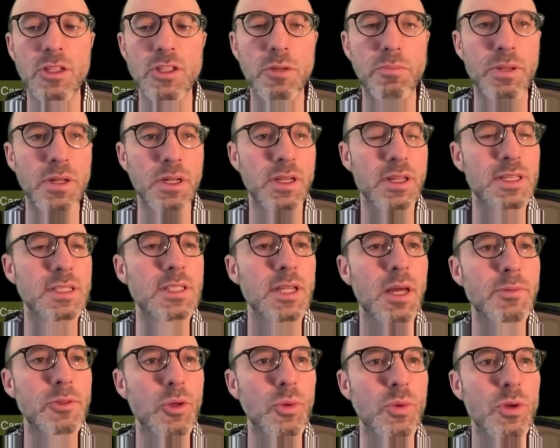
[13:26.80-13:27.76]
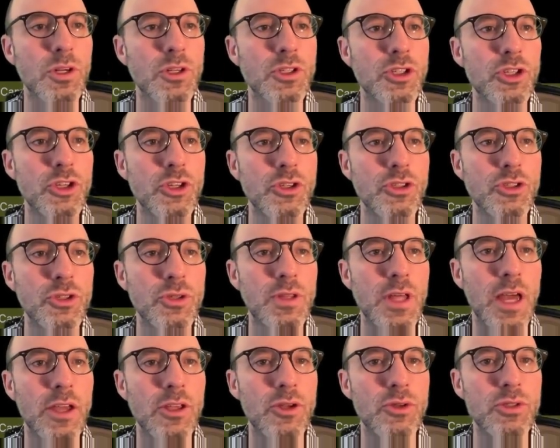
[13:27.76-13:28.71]
build this up. So we're gonna do
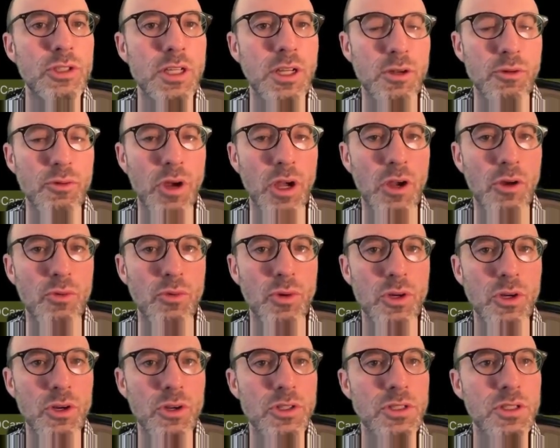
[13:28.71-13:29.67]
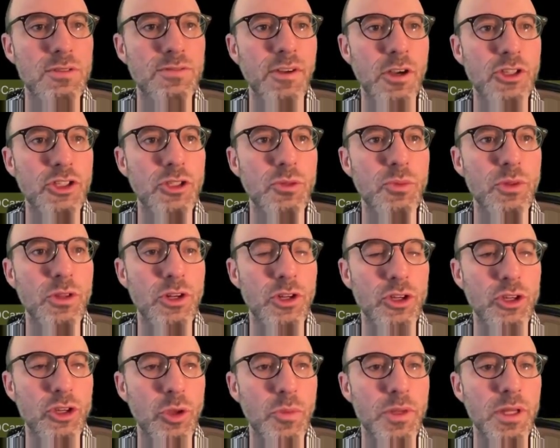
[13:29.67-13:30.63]
that using a recursive function with an
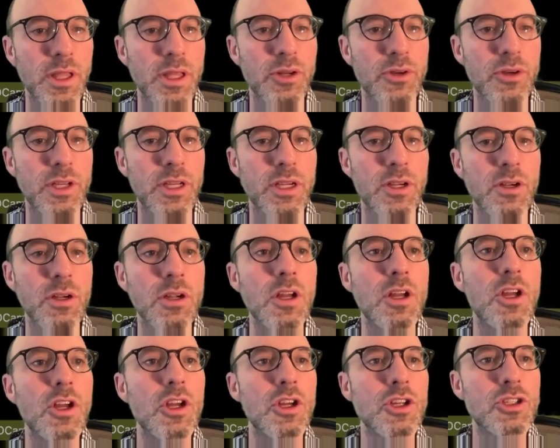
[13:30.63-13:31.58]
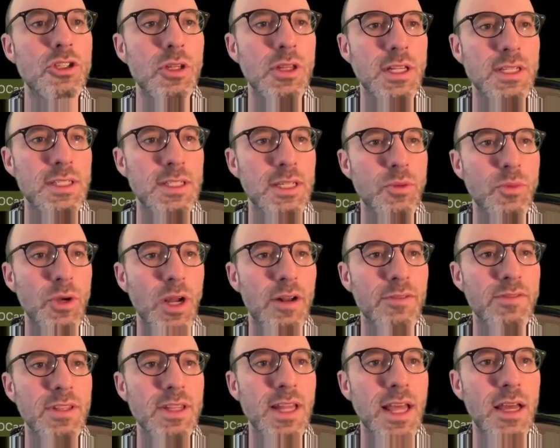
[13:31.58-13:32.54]
accumulator here. So let's say we're gonna
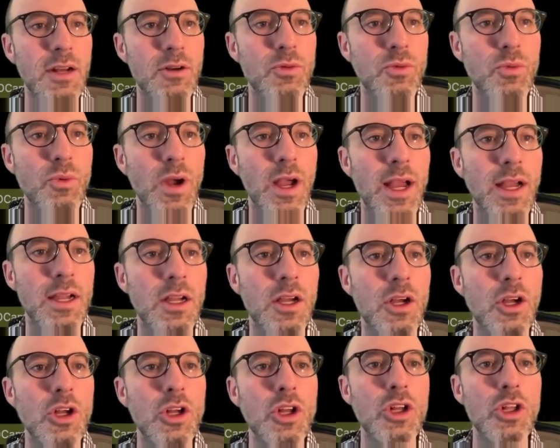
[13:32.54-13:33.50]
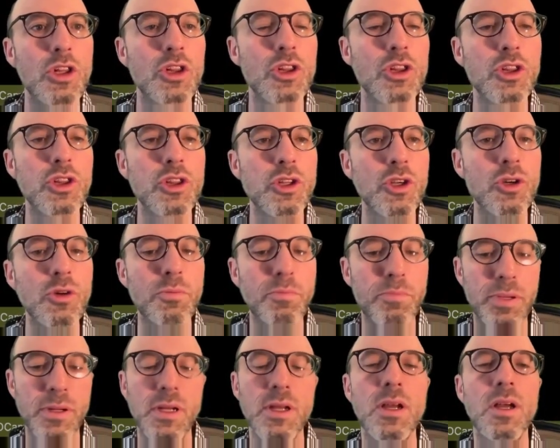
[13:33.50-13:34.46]
have let rec
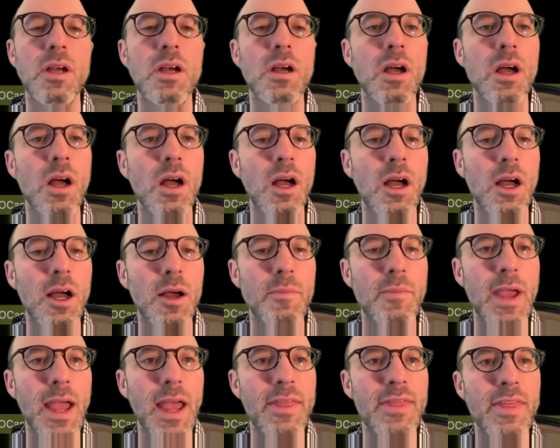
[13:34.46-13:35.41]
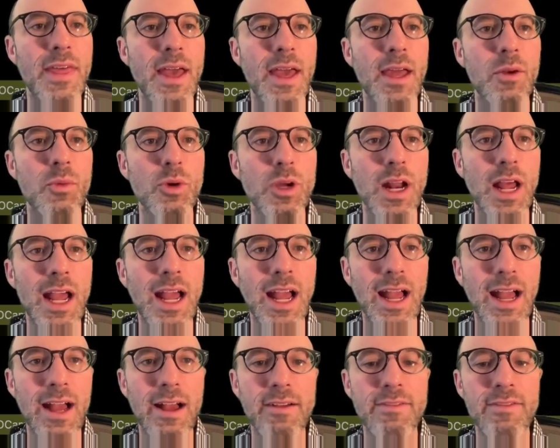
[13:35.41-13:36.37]
loop, and then we're gonna
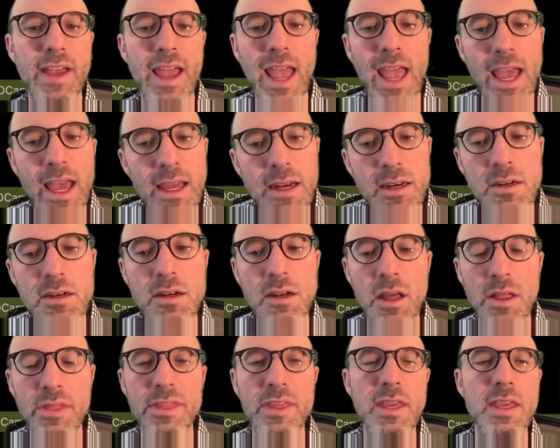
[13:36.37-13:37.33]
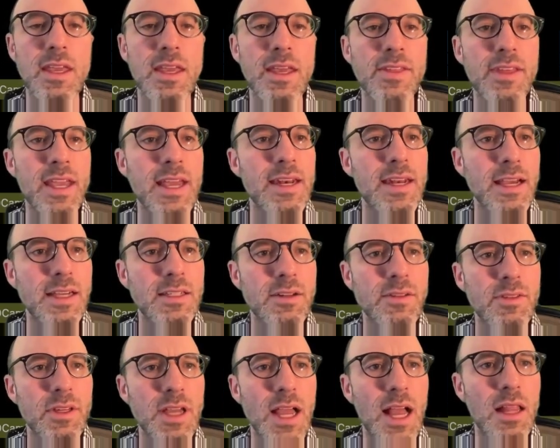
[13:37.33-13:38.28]
have n, the index
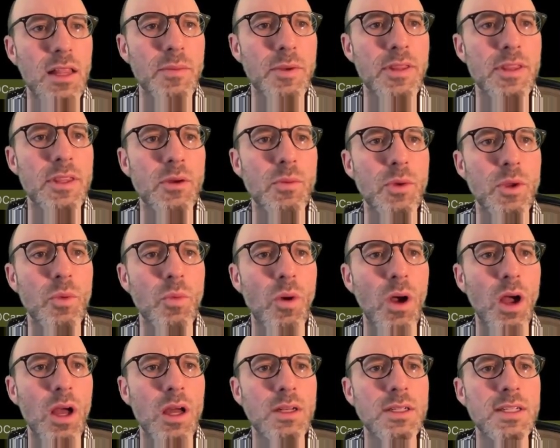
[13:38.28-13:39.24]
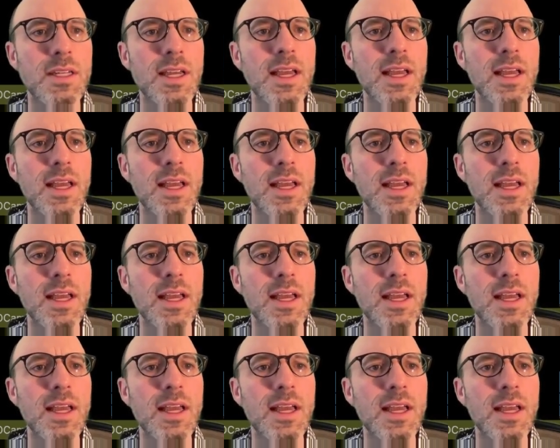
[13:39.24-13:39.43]
of the element that we want,